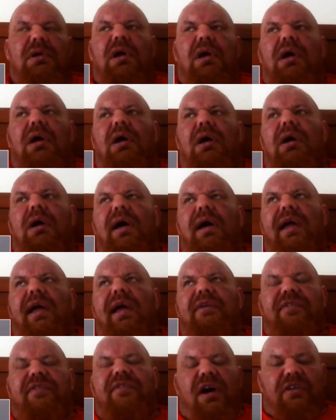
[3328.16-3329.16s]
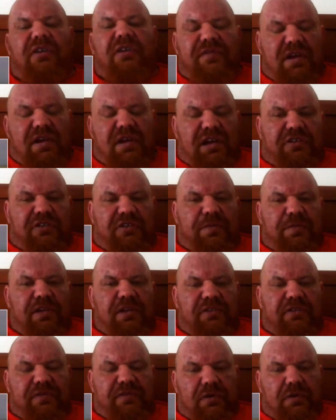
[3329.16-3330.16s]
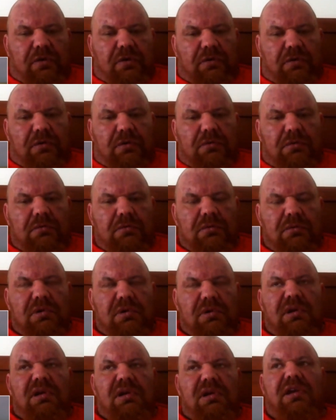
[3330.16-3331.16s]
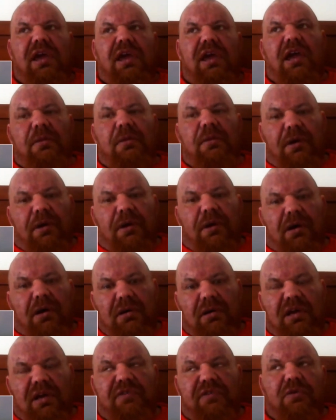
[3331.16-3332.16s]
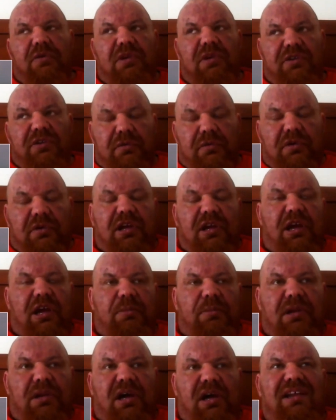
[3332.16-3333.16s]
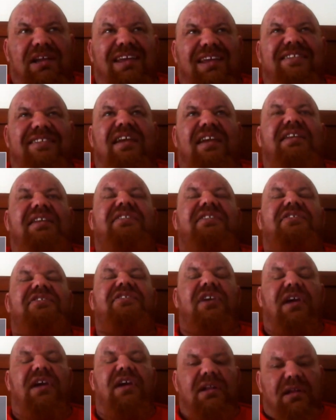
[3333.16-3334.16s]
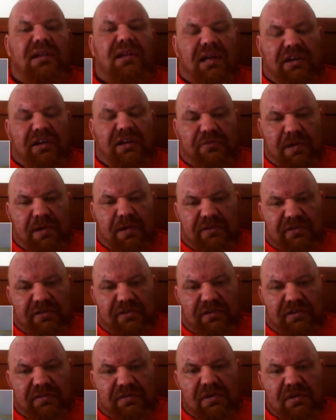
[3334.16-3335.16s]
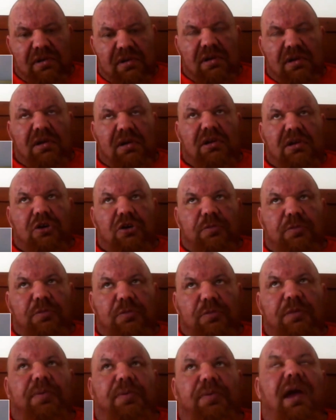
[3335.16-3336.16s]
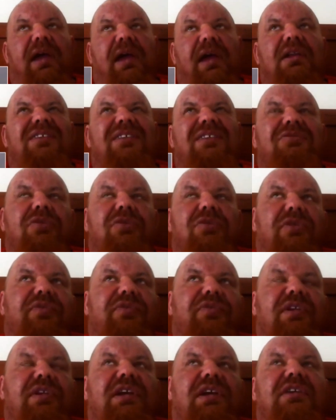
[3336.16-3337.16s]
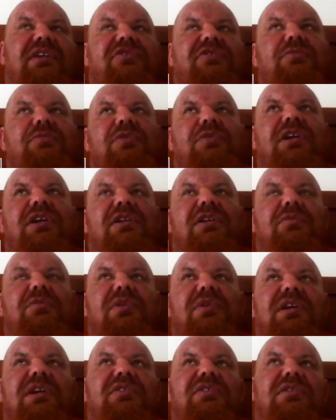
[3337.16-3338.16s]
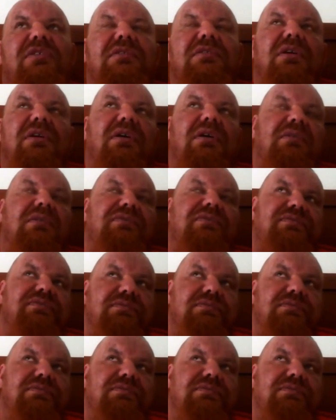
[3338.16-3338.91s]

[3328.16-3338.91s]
Anavar's a very expensive oral. Kerber, if you need to run Kerberline, is insanely expensive. You'll be paying roughly somewhere in the region of